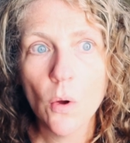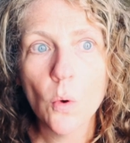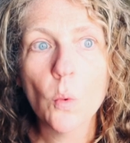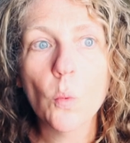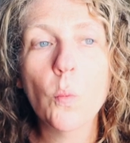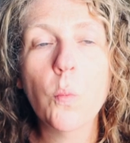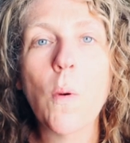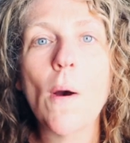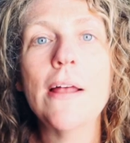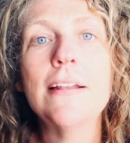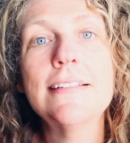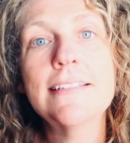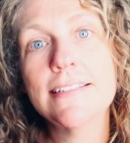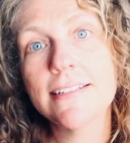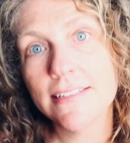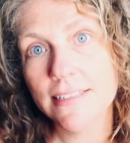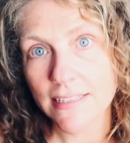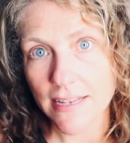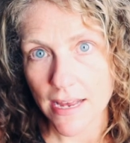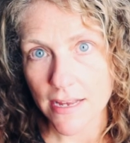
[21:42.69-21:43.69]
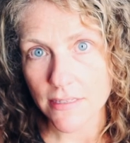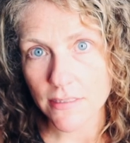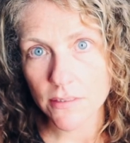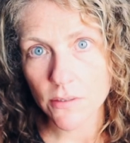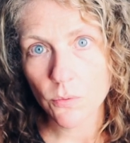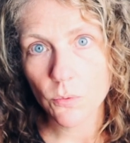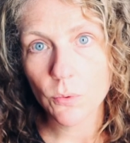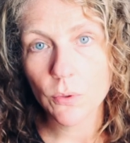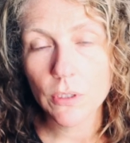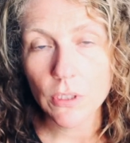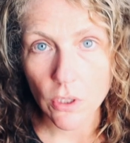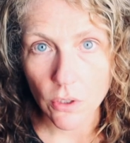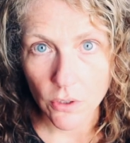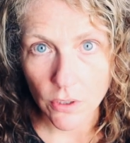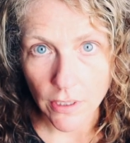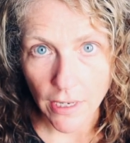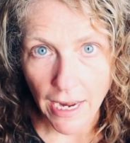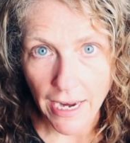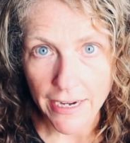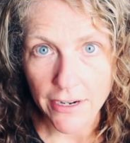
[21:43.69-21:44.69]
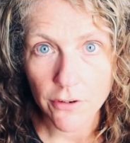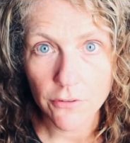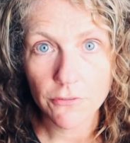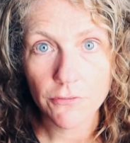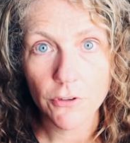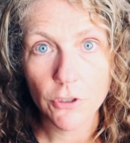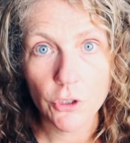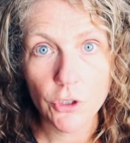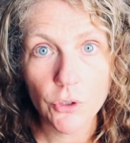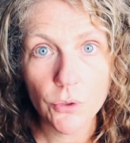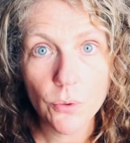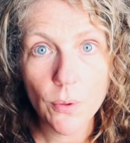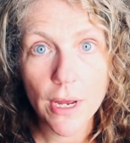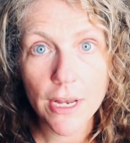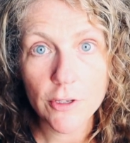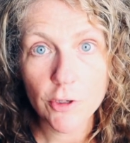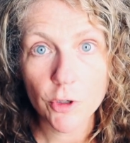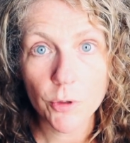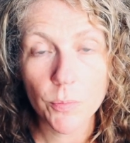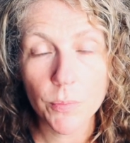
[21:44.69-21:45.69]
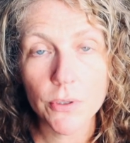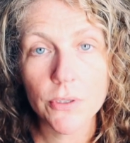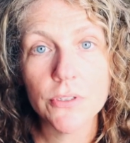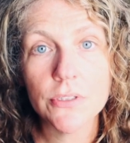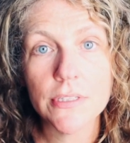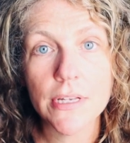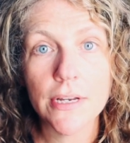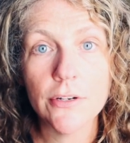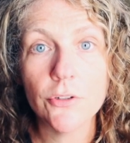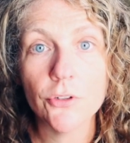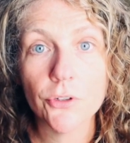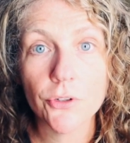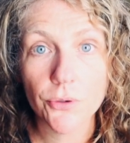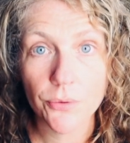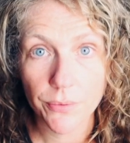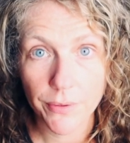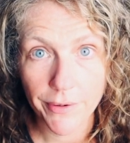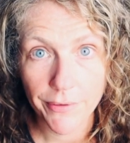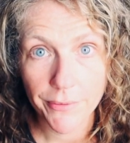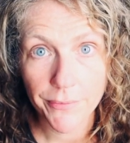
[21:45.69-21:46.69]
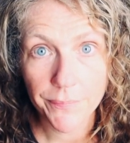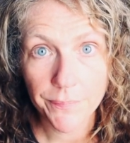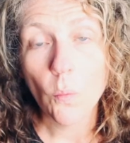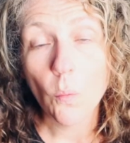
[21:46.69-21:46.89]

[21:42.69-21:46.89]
what success would look like for you and your books and your career.